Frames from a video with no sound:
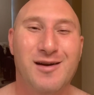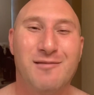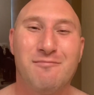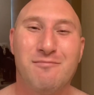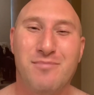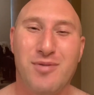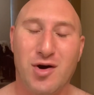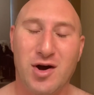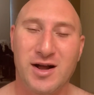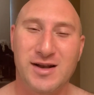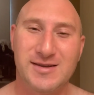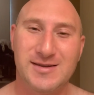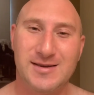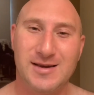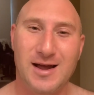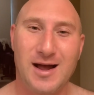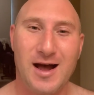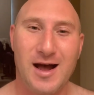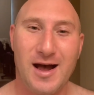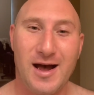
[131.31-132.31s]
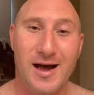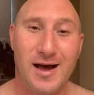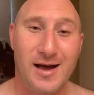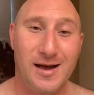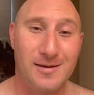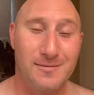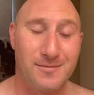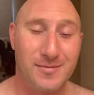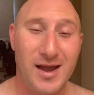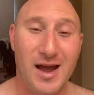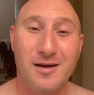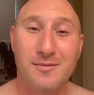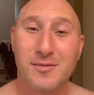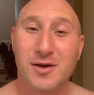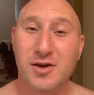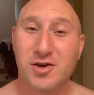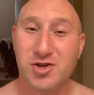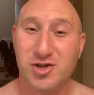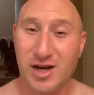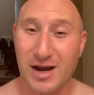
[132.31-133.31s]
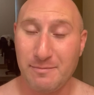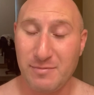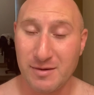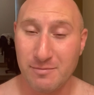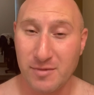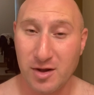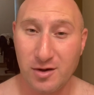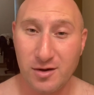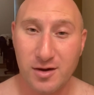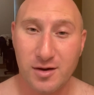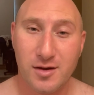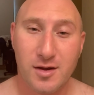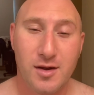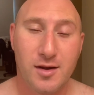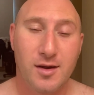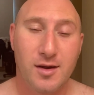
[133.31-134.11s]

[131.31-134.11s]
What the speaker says: But Schapenmelk.